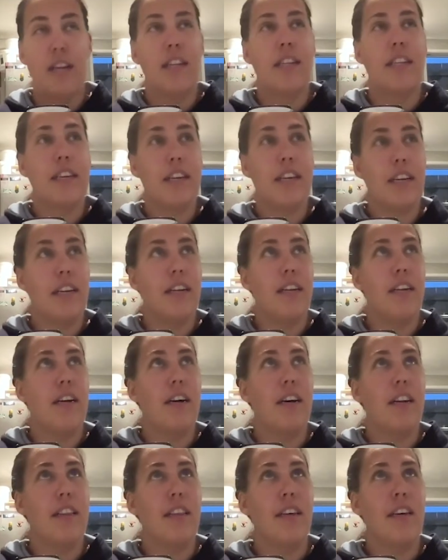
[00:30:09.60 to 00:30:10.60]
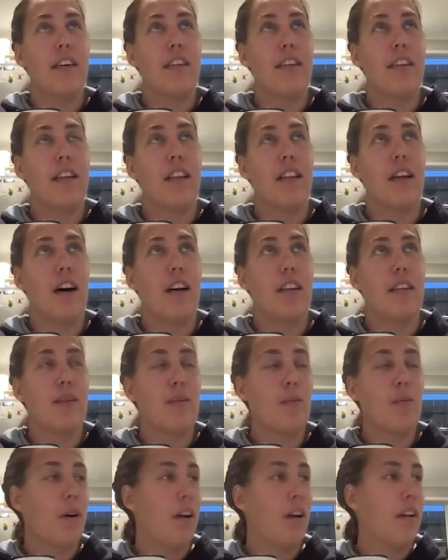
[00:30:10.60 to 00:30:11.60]
Then I think the
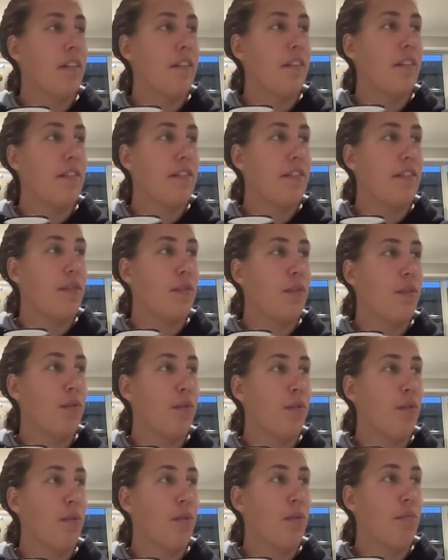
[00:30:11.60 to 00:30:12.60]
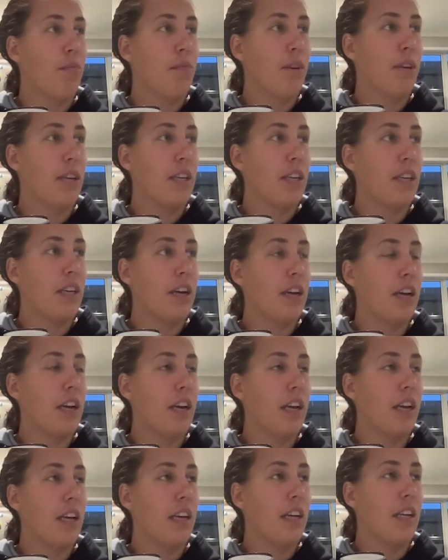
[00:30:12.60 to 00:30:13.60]
last one for me
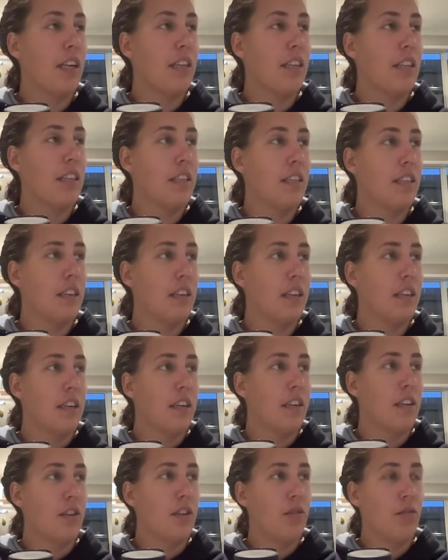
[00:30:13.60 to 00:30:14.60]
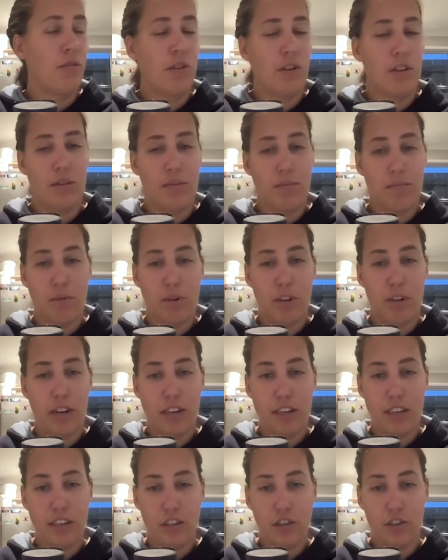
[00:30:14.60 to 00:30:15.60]
is don't put
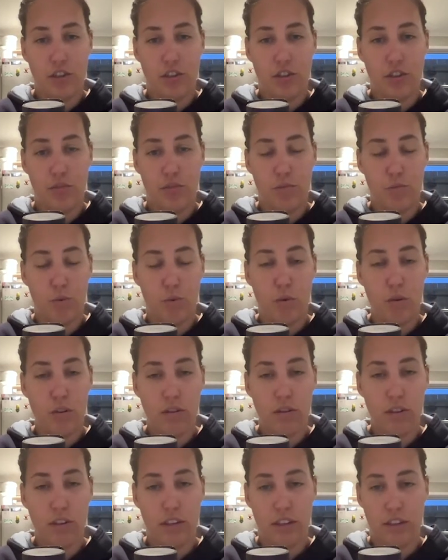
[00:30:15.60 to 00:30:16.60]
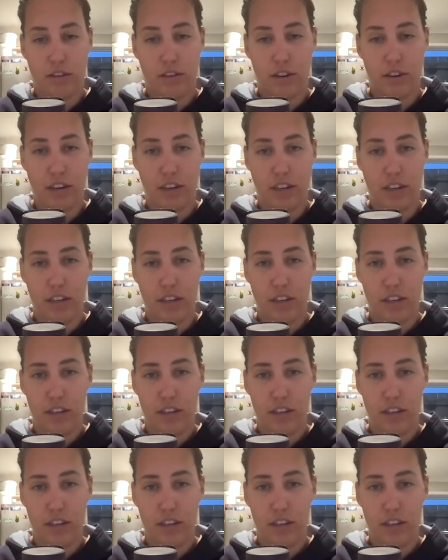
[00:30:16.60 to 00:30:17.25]
any water in the crate.